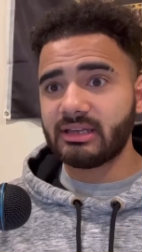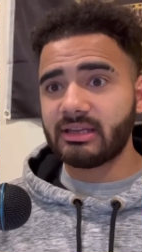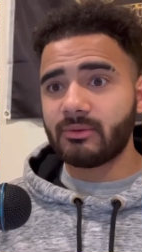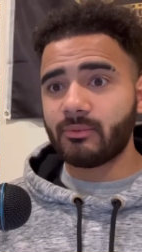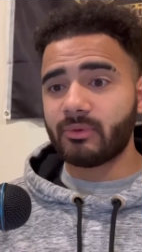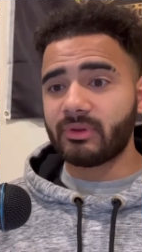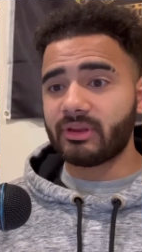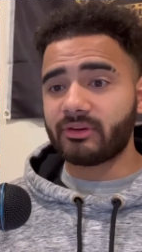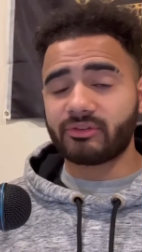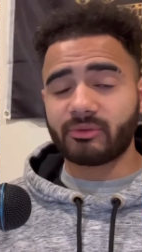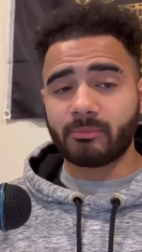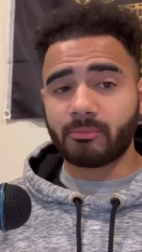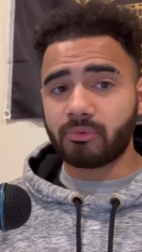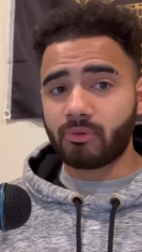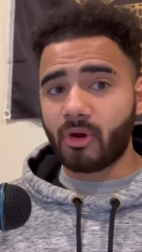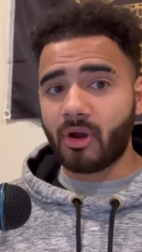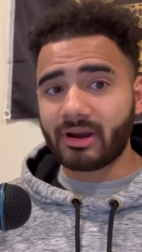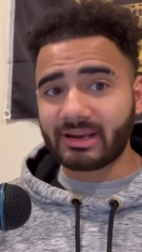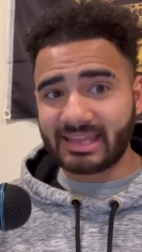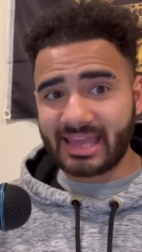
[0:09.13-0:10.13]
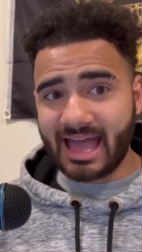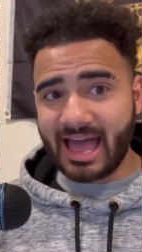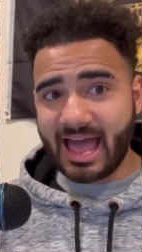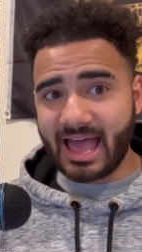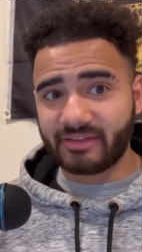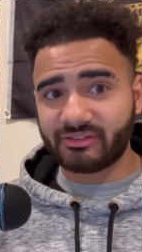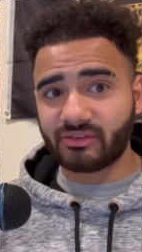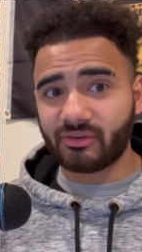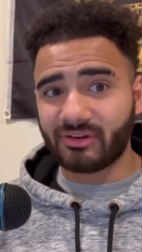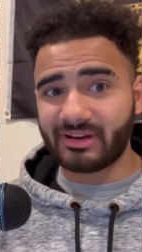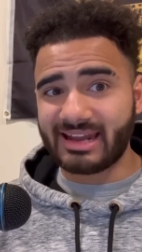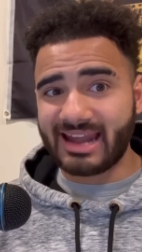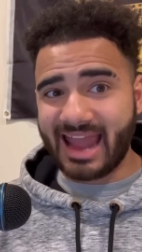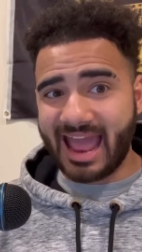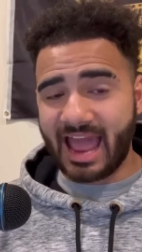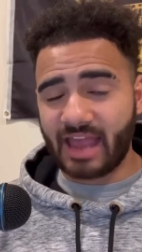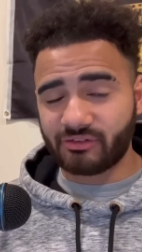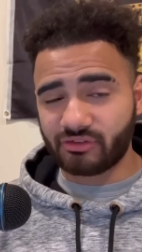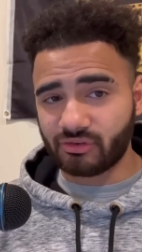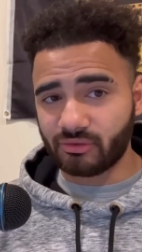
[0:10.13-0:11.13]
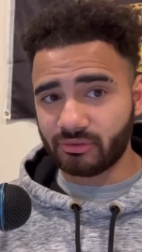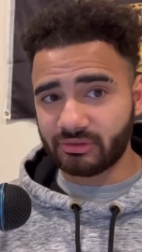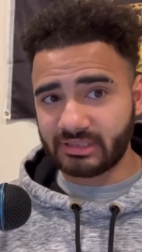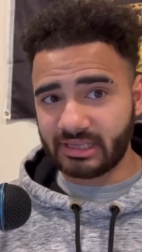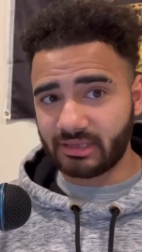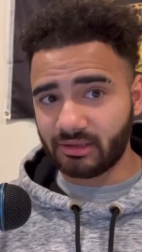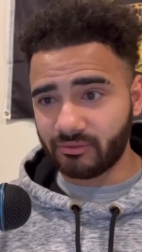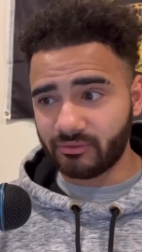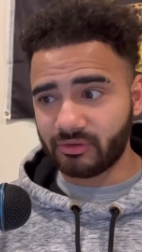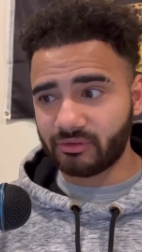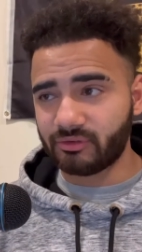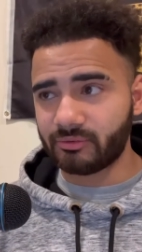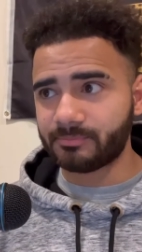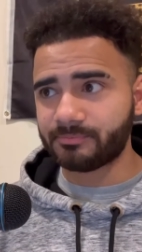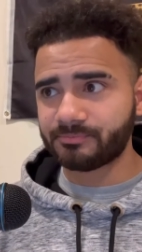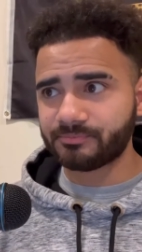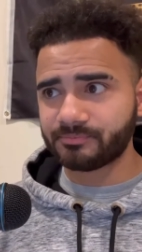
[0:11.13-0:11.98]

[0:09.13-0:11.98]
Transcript: when there's a broadcast on national television.